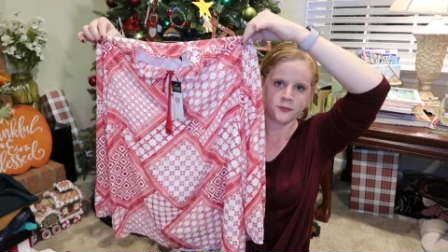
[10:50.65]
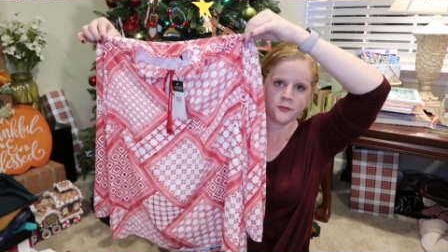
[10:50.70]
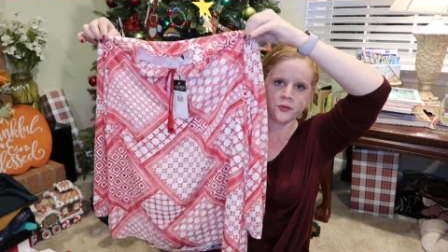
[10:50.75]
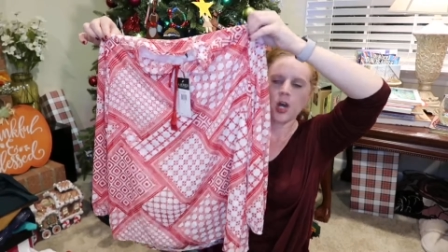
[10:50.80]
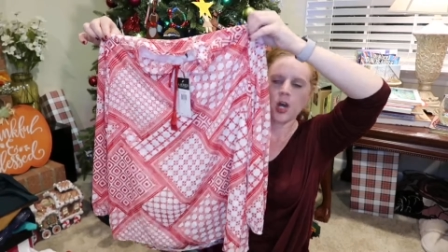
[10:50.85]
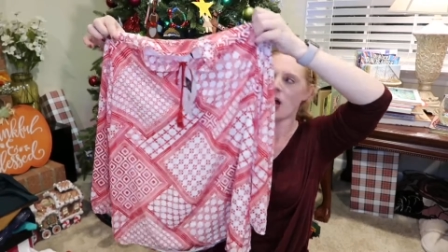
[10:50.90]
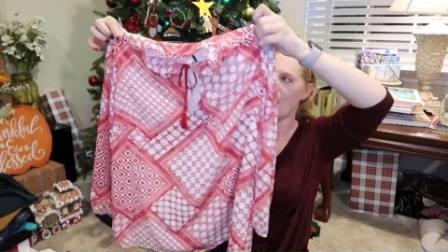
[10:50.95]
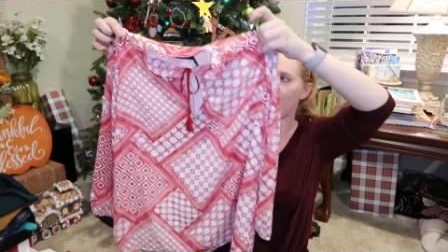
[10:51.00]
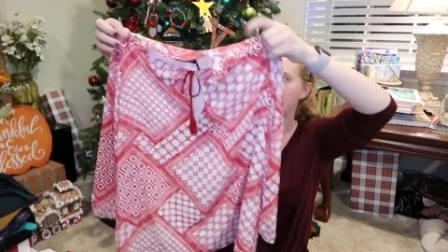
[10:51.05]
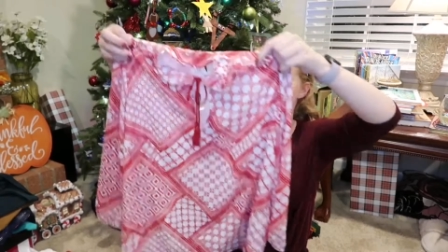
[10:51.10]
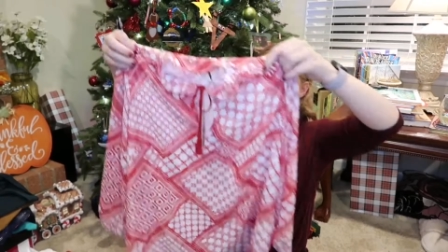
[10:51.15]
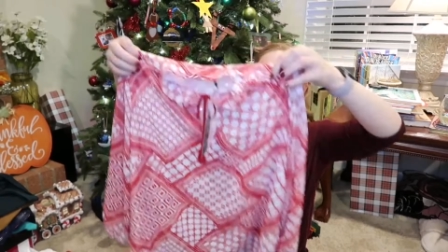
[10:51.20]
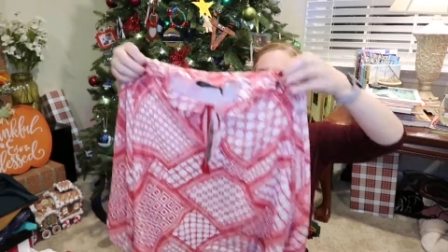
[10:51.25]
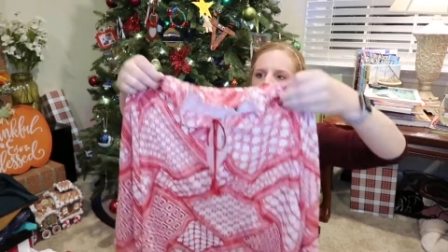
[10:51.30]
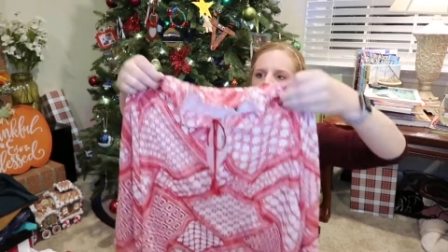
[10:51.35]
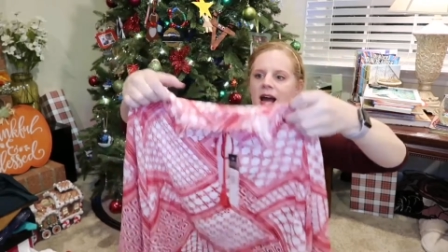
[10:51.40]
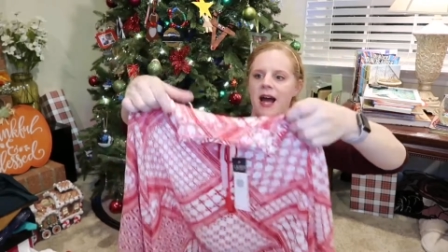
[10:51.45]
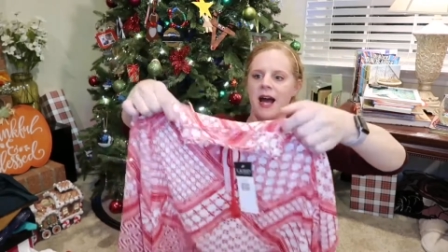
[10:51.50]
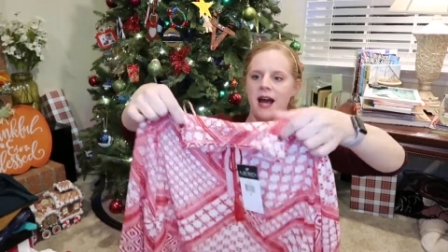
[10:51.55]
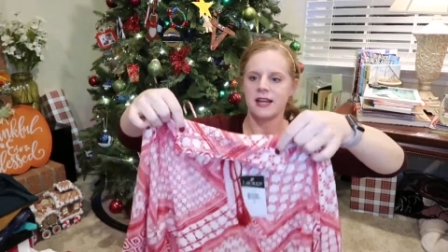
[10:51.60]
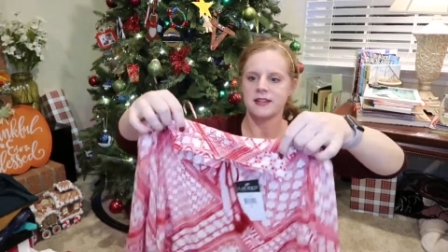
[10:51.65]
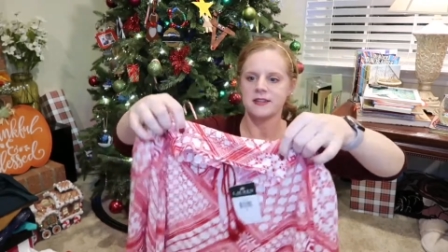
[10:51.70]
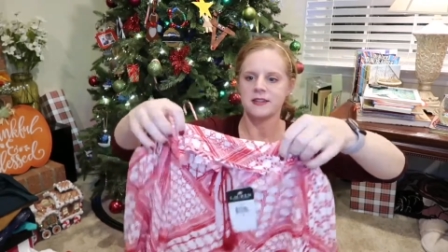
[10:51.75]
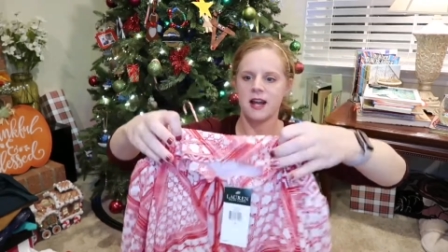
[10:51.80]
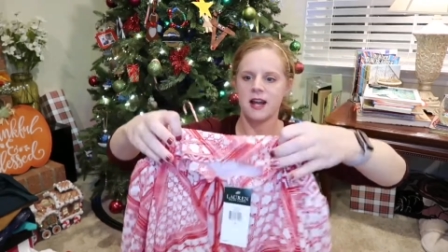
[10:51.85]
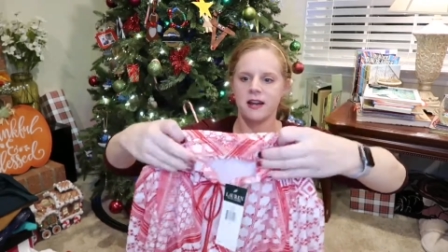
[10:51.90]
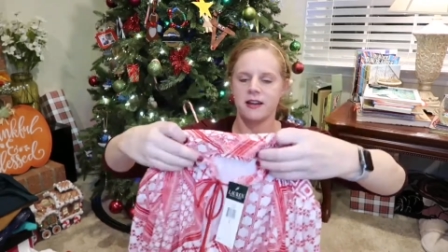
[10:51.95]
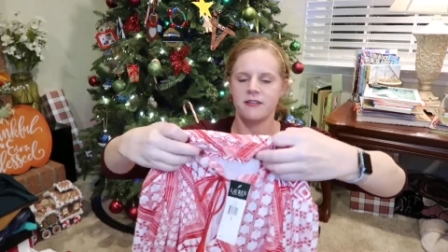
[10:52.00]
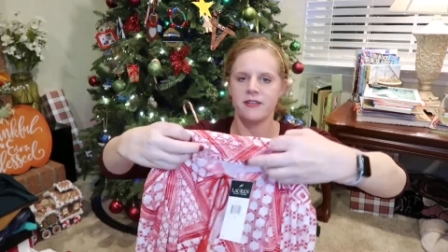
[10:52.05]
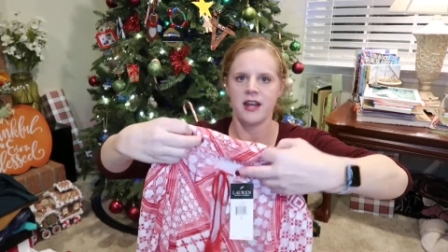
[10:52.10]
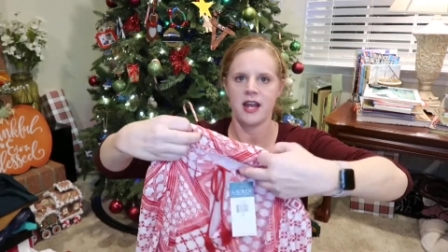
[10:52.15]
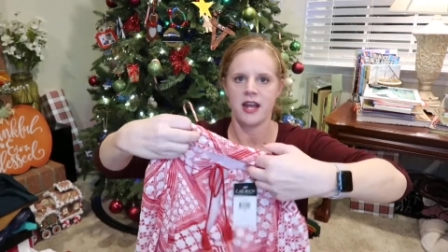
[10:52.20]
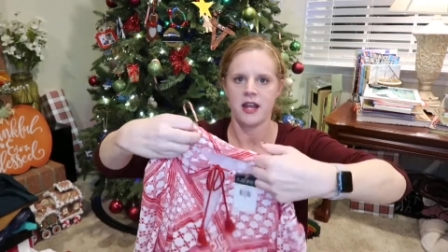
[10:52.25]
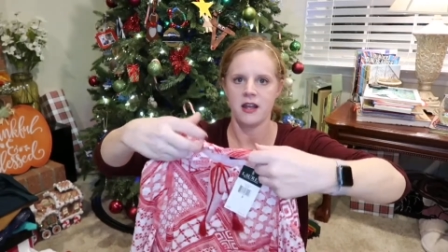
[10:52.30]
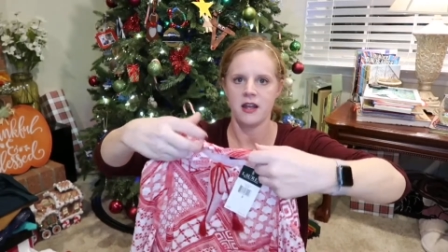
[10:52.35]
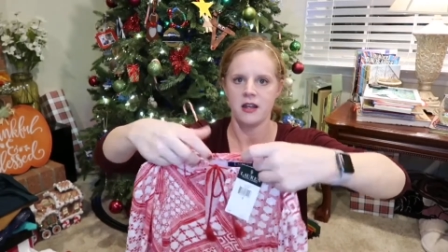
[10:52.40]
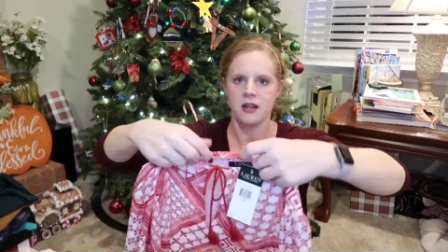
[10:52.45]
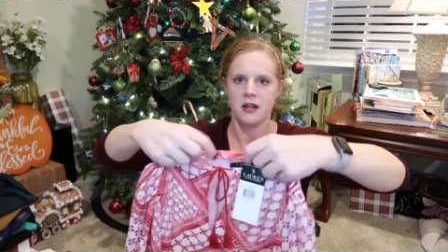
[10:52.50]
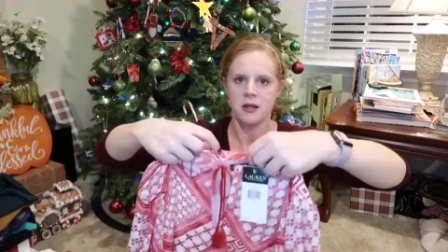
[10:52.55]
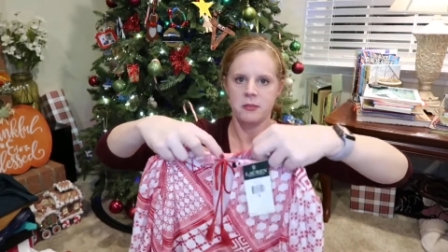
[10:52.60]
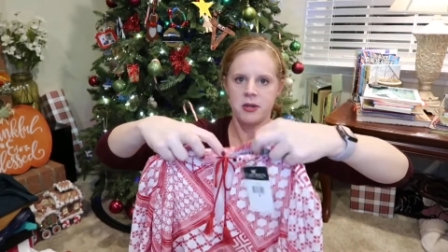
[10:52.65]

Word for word: top, but it has kind of a